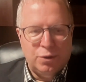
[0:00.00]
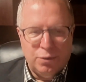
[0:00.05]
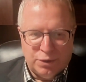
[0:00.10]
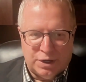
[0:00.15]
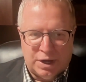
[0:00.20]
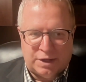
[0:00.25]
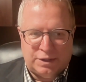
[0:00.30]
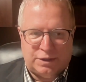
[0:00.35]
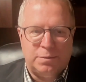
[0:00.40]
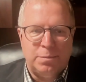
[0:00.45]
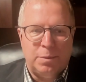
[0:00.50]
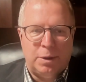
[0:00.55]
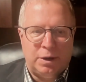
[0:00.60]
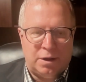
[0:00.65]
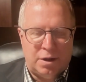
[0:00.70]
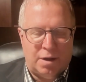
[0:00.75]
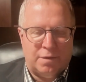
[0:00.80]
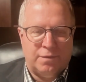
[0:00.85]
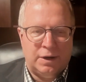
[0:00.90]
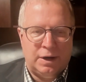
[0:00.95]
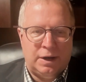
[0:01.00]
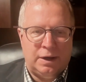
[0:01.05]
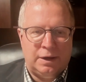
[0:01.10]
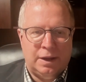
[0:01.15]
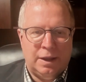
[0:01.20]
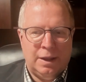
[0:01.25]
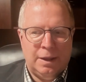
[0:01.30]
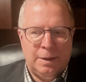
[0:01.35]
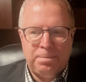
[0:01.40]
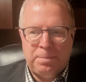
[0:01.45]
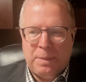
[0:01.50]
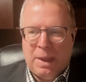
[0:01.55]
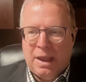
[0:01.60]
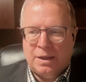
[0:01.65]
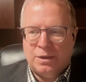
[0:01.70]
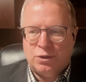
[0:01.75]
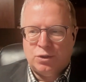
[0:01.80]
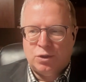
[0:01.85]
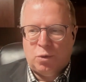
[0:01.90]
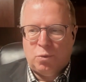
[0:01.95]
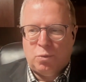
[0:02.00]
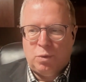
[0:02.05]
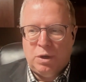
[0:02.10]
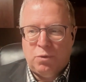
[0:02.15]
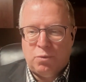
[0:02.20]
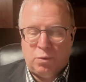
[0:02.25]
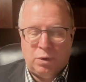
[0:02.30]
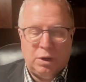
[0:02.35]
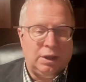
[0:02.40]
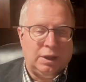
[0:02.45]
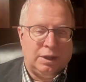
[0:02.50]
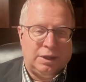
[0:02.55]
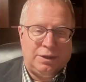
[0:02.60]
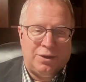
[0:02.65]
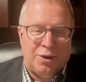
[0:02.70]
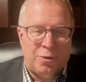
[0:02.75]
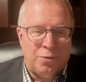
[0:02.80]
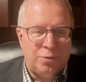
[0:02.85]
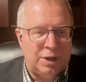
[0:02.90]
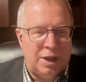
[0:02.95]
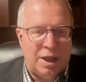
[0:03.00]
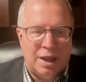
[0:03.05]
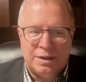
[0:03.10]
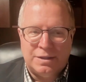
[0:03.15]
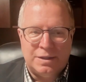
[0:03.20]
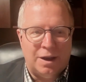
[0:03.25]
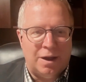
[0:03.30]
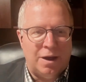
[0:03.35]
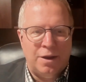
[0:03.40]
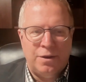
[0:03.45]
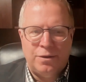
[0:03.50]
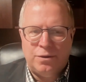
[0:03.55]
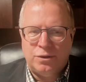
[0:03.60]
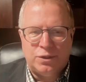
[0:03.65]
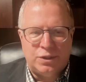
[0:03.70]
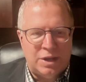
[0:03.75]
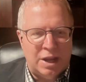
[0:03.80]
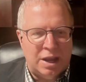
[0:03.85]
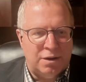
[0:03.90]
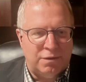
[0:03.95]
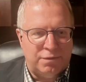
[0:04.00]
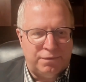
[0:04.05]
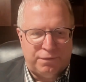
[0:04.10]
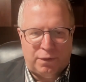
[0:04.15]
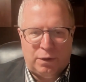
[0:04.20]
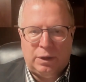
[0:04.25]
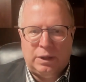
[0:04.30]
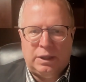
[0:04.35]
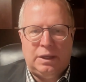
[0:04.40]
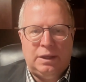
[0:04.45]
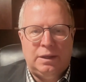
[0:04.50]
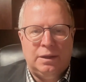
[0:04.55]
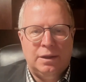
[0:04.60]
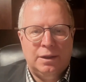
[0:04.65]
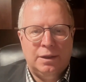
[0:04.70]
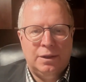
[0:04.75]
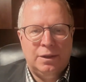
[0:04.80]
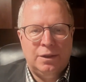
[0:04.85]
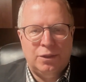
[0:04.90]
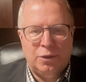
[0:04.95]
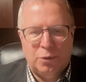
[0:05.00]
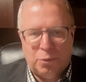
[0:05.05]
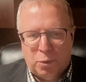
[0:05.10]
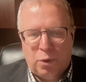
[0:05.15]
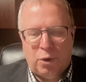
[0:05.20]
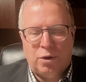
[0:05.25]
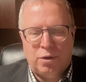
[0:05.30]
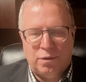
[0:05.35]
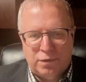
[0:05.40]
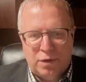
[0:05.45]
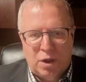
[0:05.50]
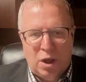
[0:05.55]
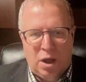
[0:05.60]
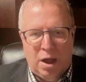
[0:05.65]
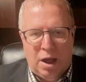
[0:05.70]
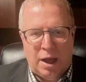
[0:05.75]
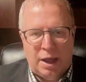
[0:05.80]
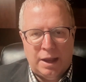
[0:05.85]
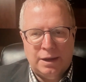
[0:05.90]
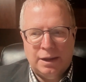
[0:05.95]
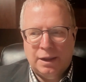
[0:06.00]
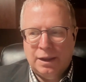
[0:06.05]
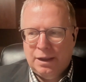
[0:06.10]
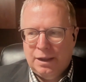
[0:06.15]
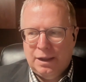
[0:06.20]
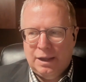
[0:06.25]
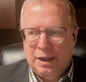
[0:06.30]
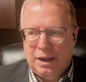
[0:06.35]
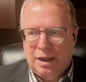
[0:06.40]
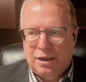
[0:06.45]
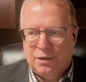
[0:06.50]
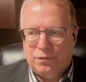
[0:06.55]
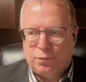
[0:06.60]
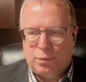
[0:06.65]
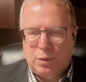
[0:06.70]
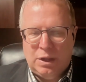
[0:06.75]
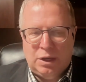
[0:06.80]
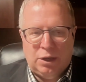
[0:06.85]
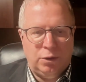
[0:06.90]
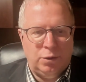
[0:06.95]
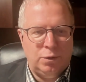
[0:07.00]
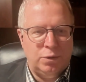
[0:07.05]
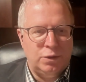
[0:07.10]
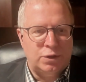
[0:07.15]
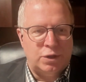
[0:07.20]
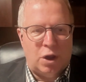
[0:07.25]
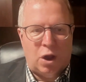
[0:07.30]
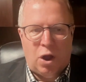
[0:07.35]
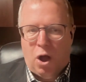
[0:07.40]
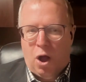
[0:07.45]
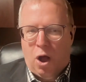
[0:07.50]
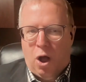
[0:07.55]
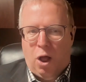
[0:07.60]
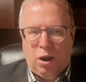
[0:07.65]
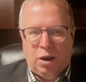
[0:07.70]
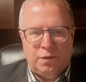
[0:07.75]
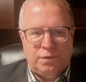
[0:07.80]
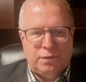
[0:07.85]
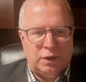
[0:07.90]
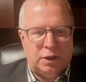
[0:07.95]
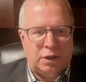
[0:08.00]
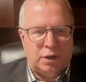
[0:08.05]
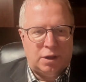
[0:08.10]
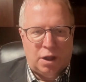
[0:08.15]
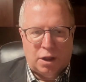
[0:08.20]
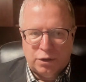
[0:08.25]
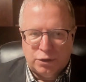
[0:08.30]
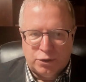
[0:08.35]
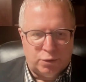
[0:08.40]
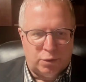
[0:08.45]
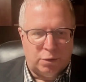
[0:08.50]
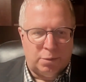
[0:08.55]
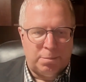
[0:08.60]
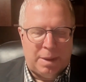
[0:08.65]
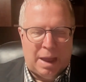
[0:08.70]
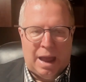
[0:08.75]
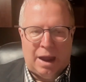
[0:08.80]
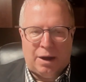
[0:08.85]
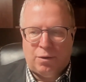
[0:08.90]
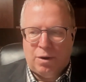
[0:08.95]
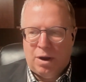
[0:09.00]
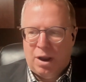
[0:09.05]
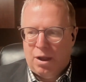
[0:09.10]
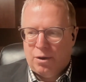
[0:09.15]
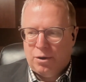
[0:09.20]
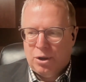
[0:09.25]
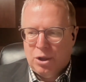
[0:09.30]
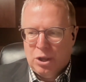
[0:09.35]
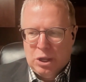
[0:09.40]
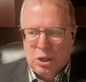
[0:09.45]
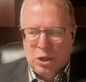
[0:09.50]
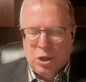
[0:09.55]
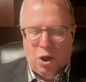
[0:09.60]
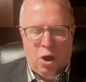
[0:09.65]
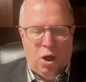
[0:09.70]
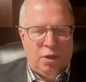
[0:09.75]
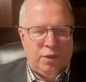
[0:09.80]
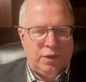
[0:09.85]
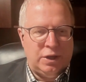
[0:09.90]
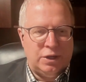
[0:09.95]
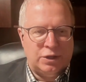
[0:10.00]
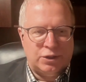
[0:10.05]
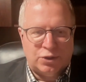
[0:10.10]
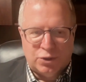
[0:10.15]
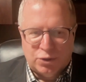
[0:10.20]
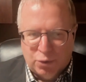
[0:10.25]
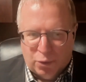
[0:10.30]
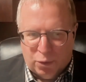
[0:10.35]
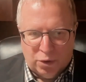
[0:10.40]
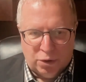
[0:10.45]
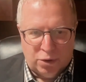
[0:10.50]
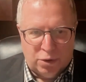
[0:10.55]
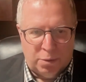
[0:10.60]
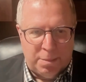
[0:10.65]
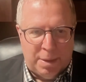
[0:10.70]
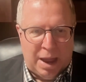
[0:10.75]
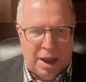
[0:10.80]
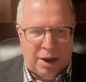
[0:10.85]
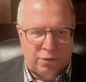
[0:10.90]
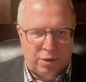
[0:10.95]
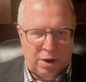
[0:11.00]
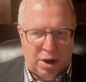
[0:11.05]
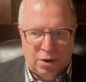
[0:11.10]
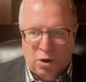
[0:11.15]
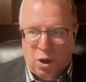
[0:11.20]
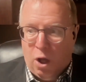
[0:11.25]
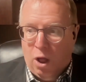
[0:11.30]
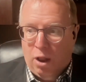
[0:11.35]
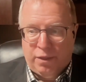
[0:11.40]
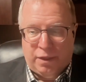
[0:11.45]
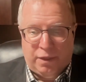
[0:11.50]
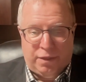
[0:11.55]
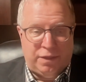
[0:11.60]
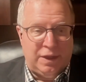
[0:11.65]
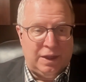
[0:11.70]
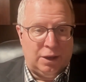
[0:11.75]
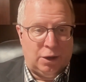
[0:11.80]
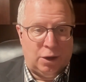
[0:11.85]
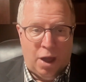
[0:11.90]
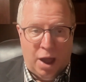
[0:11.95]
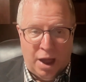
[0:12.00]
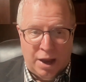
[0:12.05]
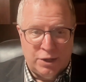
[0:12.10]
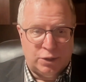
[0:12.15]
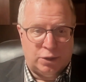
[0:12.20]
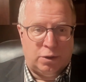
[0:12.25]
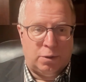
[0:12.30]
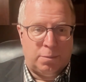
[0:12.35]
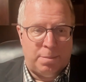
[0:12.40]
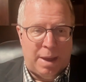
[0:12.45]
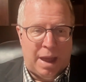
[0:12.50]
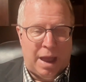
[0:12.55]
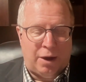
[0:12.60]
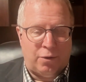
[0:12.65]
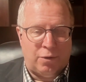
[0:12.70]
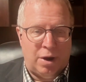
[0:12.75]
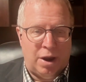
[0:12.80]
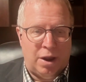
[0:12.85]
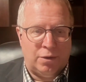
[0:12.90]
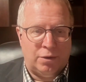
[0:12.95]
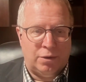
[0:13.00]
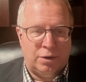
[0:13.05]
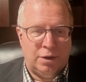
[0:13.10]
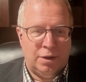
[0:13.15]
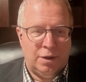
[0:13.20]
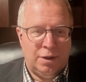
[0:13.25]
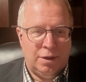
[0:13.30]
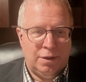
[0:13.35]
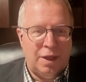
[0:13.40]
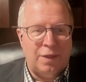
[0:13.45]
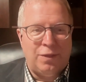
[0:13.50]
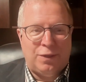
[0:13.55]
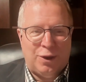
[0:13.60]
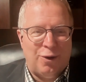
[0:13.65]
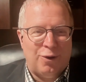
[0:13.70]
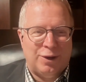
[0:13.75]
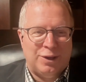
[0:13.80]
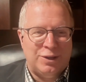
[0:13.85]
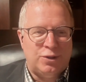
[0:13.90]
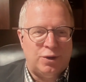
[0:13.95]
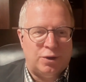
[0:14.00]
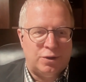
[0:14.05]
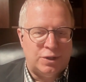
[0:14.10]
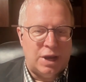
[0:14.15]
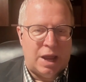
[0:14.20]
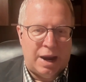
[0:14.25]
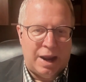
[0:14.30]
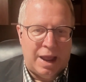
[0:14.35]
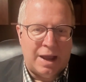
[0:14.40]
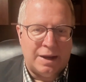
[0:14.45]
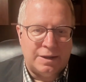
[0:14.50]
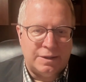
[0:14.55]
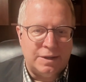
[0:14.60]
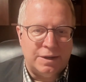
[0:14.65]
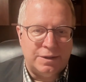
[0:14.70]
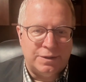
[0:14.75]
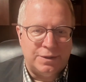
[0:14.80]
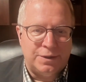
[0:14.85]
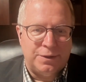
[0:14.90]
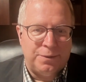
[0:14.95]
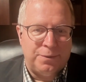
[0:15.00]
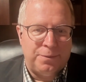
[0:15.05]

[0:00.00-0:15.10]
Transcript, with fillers: Testament covenant. And so we really don't get to understand fully the Word of God if we lose all of the cultural background, all the historical background, all the theological background that the early church had access to.